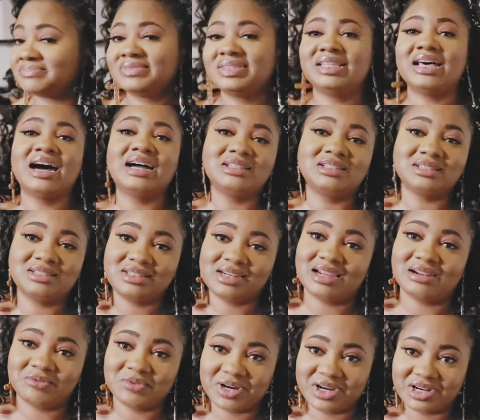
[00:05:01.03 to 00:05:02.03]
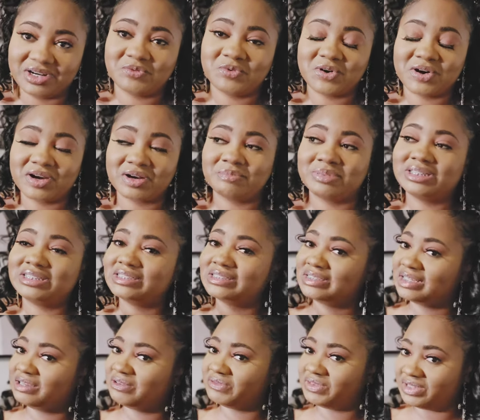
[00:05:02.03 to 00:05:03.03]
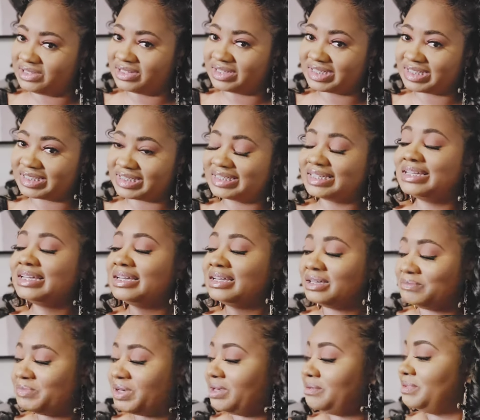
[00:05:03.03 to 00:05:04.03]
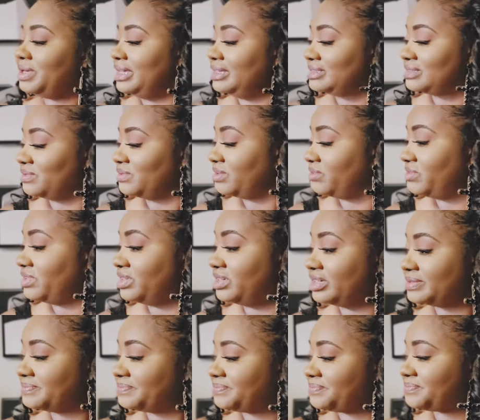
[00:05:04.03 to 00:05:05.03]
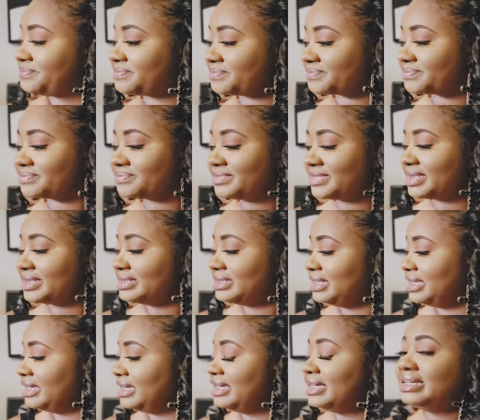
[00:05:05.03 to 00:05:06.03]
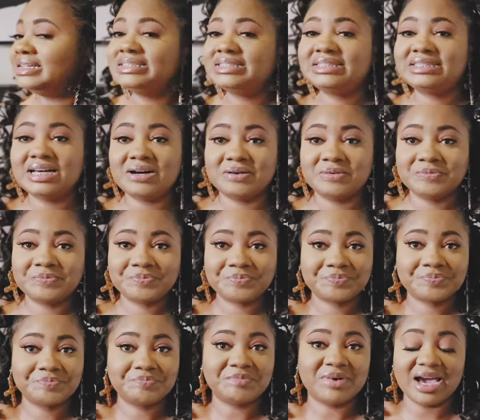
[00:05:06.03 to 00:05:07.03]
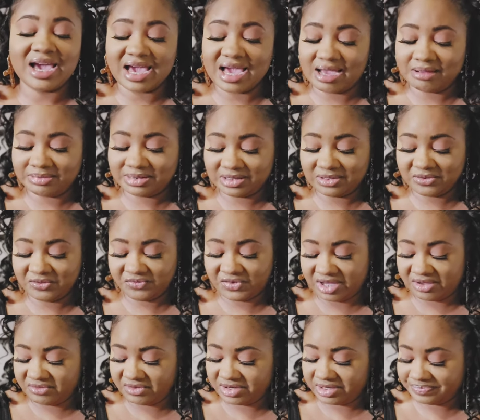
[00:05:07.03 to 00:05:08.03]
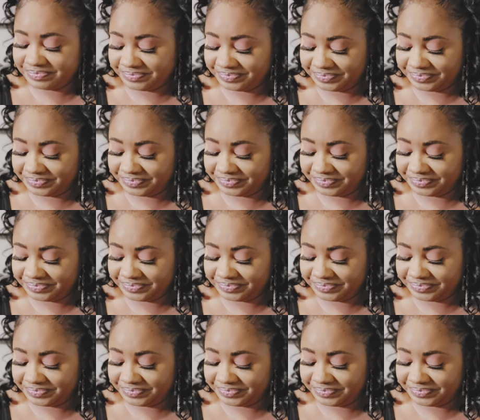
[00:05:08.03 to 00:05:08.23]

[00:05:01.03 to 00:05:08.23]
Not to wear it in the water, but just to give a look. Baby, it's going to give a look. So, my absolute favorite.